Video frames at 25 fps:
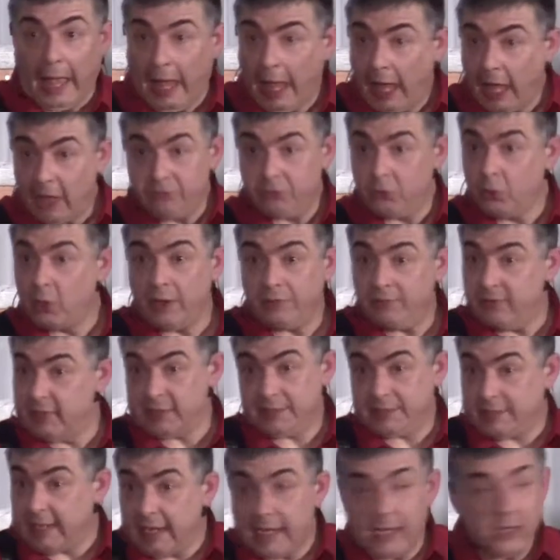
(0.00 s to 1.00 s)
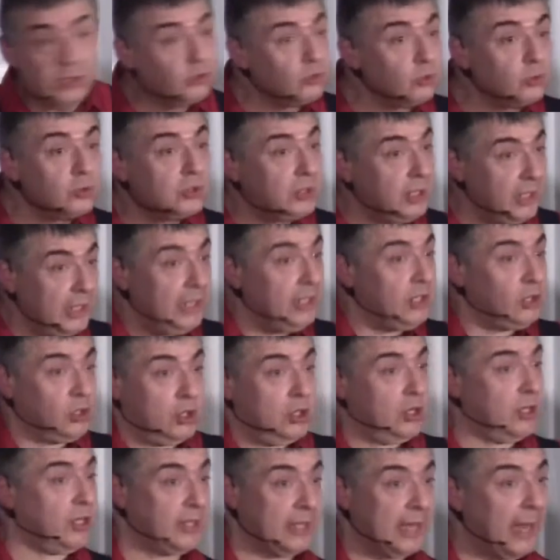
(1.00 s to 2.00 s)
Have you ever tried to
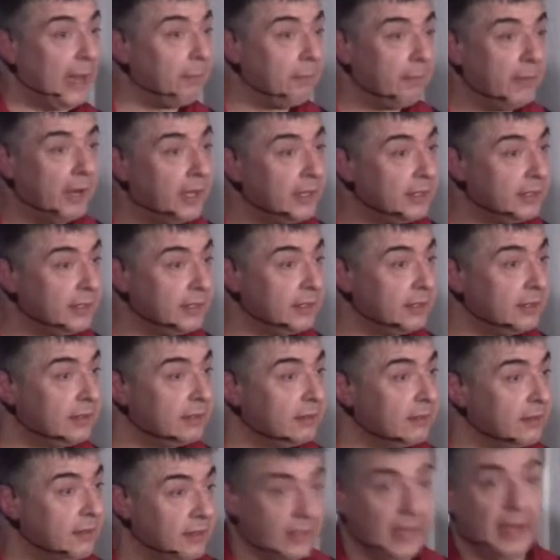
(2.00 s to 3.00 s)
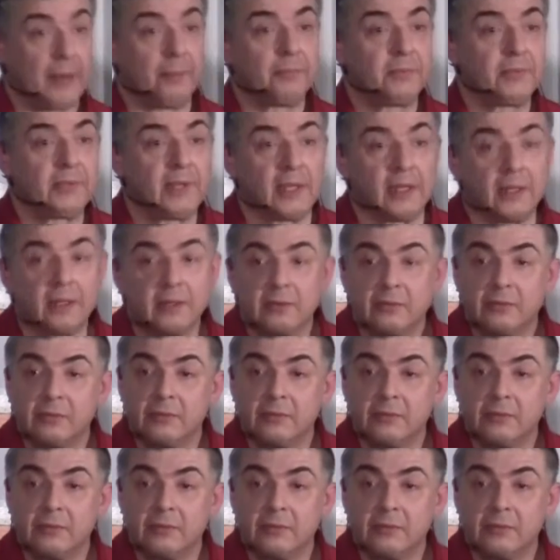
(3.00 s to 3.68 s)
teach somebody something?